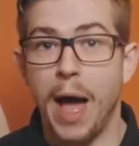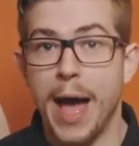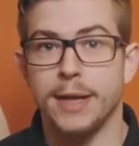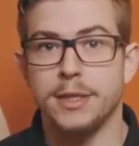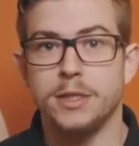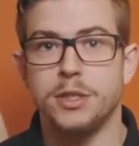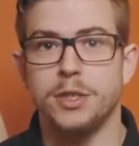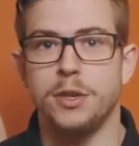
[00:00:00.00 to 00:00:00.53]

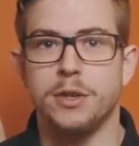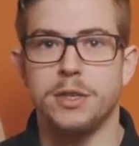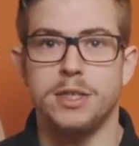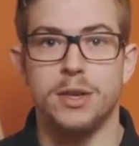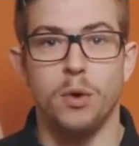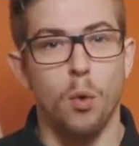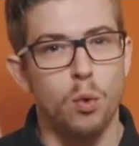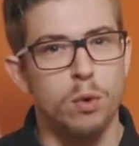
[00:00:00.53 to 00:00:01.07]
and you can
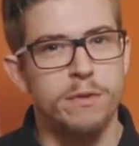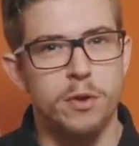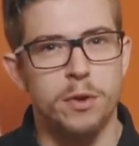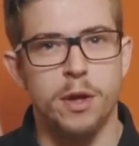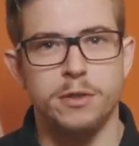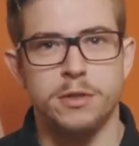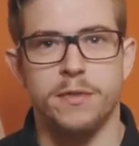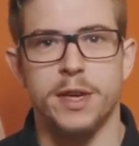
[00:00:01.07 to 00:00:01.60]
see all of your
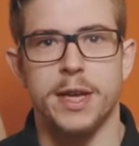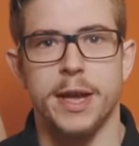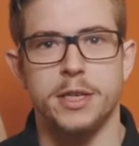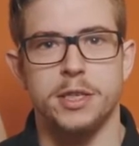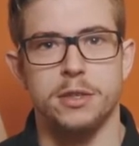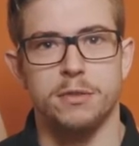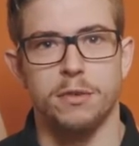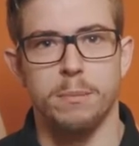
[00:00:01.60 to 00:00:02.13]

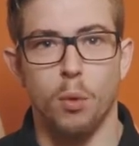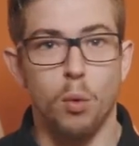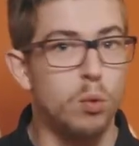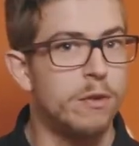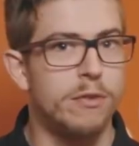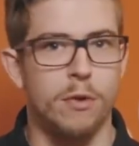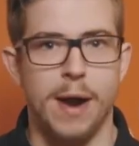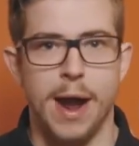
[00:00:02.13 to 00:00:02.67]
notifications from
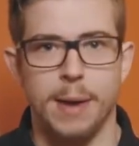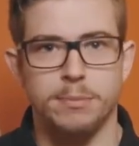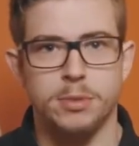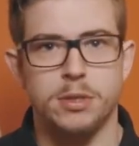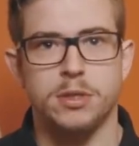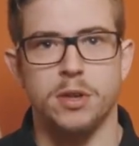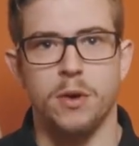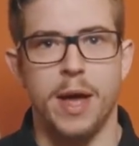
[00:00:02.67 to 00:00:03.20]
all of your apps.
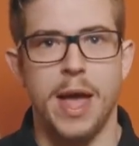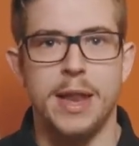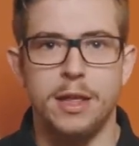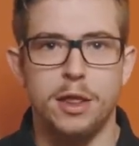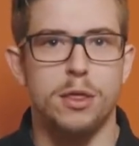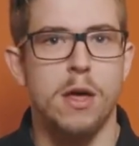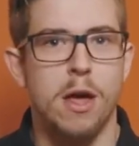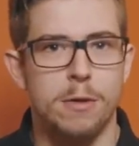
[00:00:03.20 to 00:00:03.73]
So any
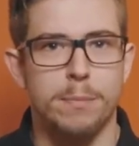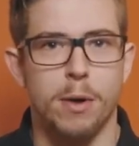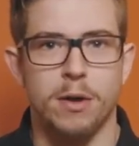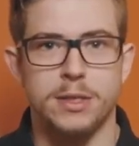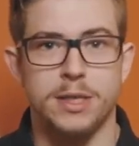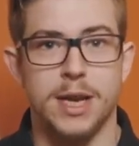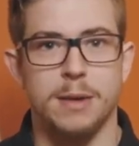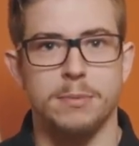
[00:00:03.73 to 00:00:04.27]

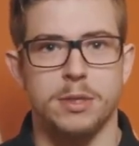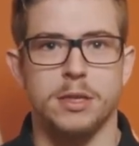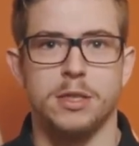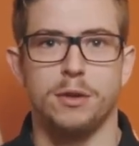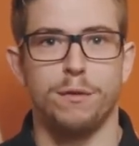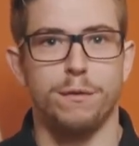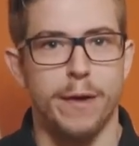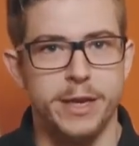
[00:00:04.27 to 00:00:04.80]
third-party apps
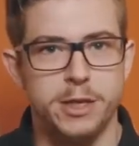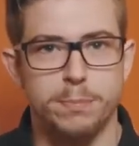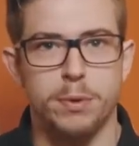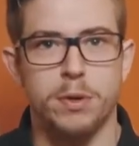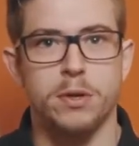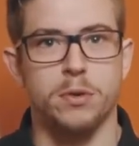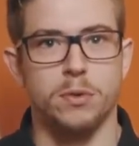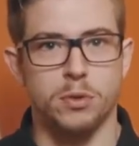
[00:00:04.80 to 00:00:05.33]
such as
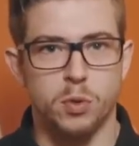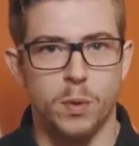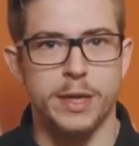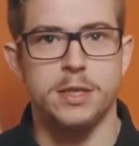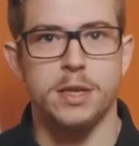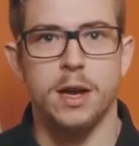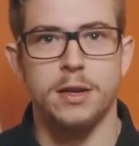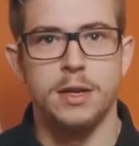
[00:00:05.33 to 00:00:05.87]
Facebook or
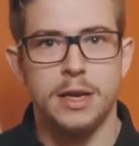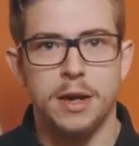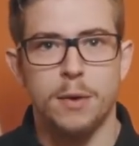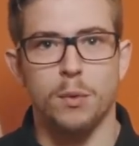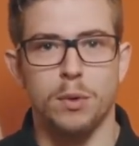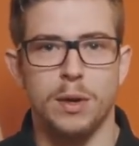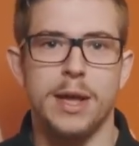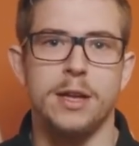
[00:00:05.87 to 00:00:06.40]
Twitter
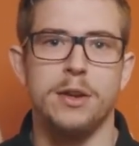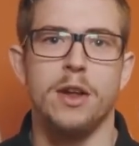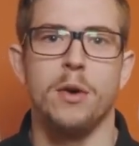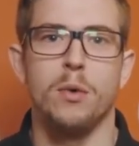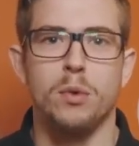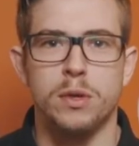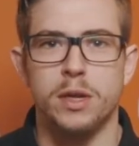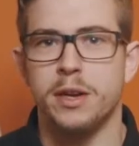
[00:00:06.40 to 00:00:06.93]
will let you
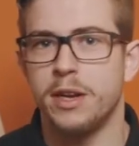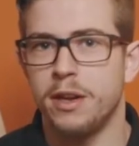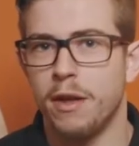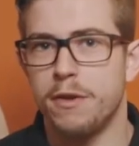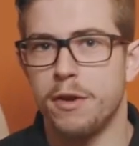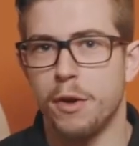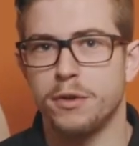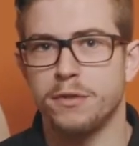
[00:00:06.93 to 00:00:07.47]
know all your
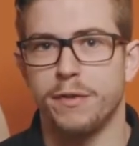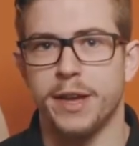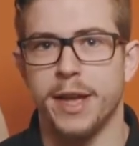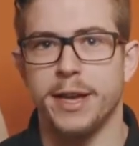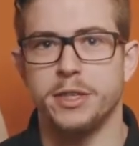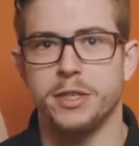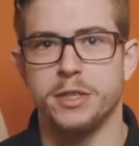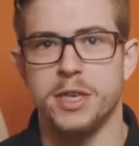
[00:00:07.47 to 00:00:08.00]

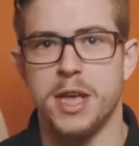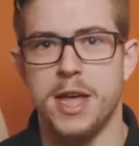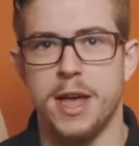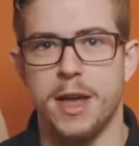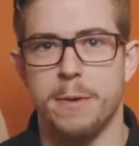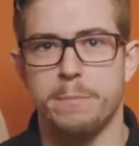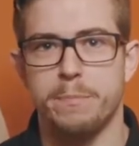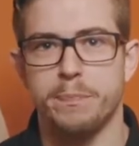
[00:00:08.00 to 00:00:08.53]
notifications
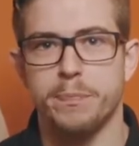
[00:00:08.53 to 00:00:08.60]
here.